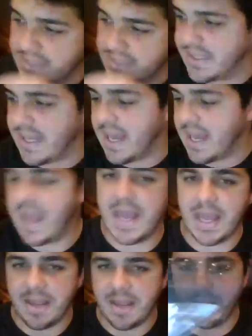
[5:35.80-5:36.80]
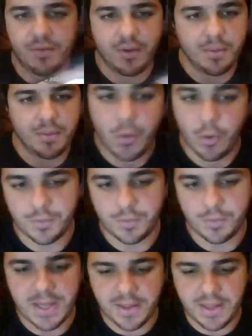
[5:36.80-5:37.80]
This came from
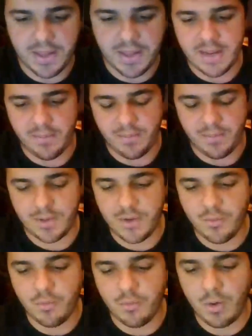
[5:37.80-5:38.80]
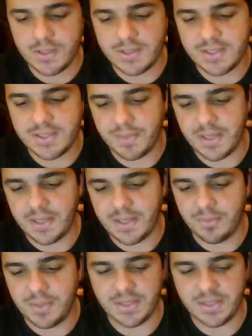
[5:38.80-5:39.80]
Corbanth, and when you want
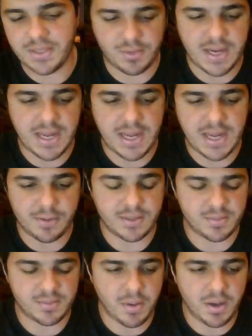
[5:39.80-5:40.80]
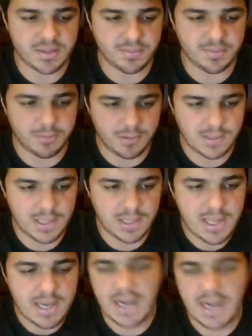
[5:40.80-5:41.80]
something to be as screen accurate as possible,
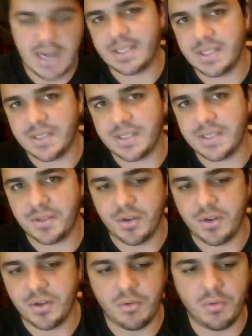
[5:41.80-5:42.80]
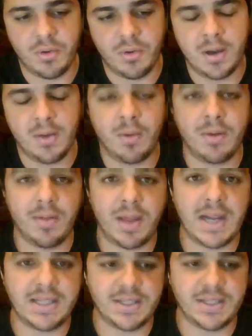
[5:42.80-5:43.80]
I suggest that you go. One of
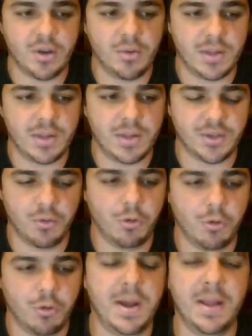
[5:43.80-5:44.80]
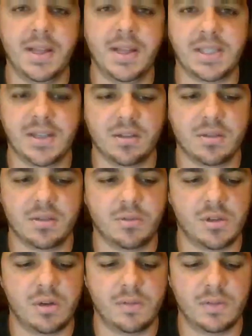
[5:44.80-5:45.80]
the guys that you go with is Corbanth. His
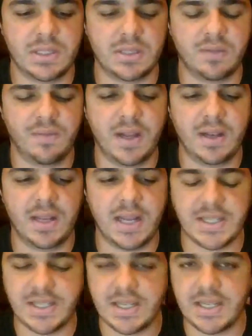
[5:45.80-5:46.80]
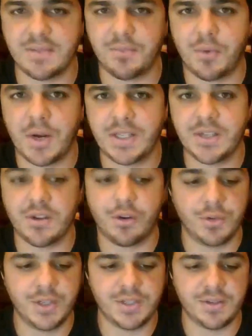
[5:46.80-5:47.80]
customer service is fantastic. His prices
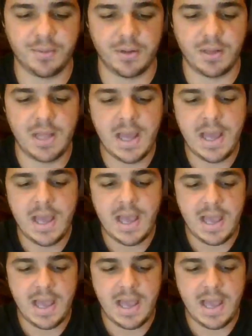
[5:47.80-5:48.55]
are reasonable,